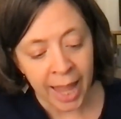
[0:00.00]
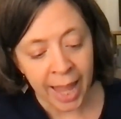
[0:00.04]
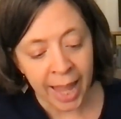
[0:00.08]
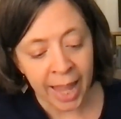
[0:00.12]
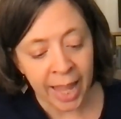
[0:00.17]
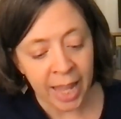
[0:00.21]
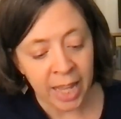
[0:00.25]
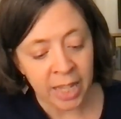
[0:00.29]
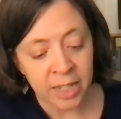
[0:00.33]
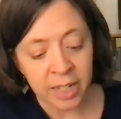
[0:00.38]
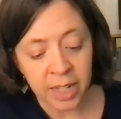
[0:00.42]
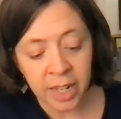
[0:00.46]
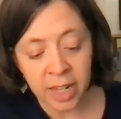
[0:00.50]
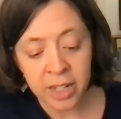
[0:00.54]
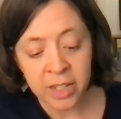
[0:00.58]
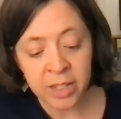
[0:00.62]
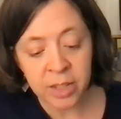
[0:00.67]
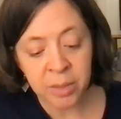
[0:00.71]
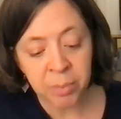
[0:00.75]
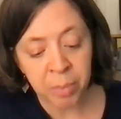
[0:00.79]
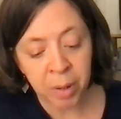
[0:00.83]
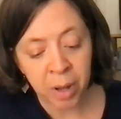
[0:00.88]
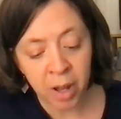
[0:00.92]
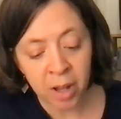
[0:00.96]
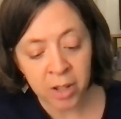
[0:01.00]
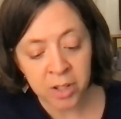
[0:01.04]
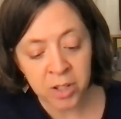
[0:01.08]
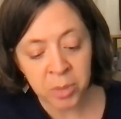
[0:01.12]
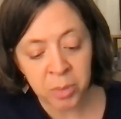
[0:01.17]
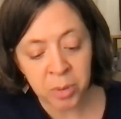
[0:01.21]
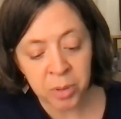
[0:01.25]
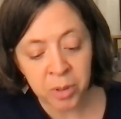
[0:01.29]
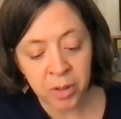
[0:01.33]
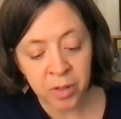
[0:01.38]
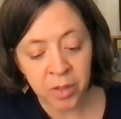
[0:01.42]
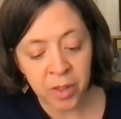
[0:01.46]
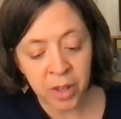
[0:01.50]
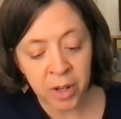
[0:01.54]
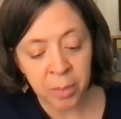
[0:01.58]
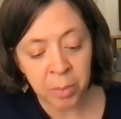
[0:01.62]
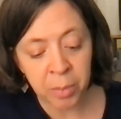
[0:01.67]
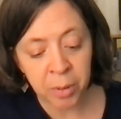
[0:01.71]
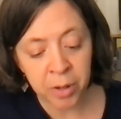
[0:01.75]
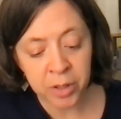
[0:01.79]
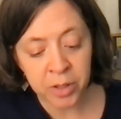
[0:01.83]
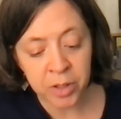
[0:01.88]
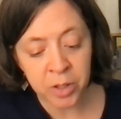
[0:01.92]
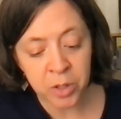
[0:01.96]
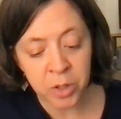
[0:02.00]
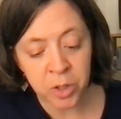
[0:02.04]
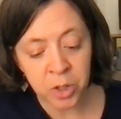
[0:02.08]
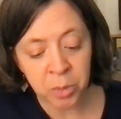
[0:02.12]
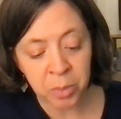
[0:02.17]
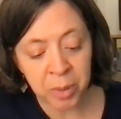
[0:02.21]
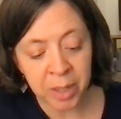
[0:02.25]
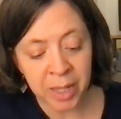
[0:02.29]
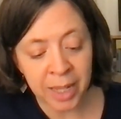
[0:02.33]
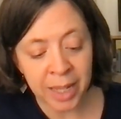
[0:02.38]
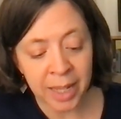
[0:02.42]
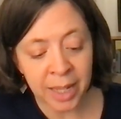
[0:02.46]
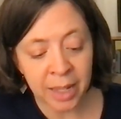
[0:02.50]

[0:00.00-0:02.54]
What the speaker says: And it is impossible that a person should be